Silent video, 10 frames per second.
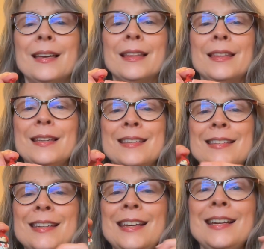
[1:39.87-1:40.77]
This
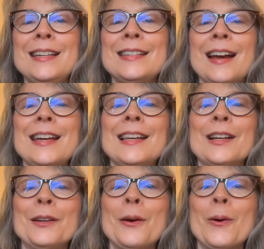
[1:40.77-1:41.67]
teeny tiny
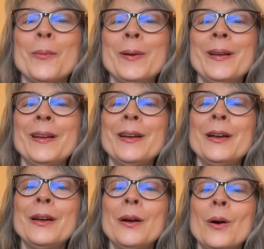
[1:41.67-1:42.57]
little gnome
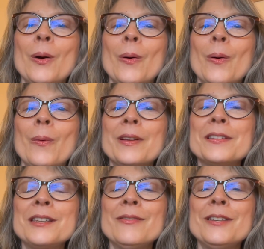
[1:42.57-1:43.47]

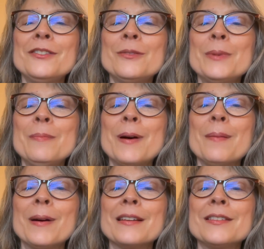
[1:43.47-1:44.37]
was given to me by
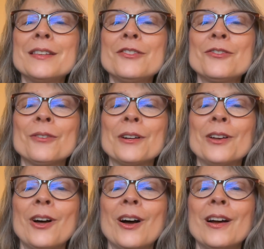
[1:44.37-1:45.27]
my
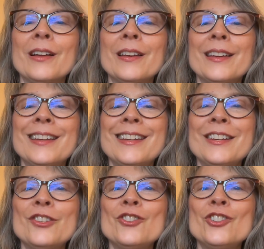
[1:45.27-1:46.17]
sister-in-law.
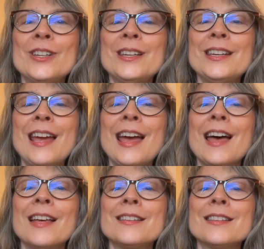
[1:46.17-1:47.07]
She
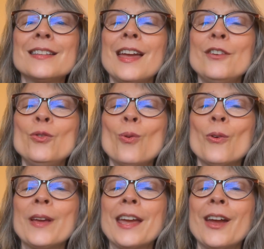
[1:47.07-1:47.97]
has a
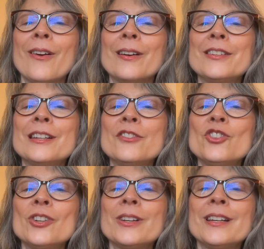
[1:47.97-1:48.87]
Nordic heritage,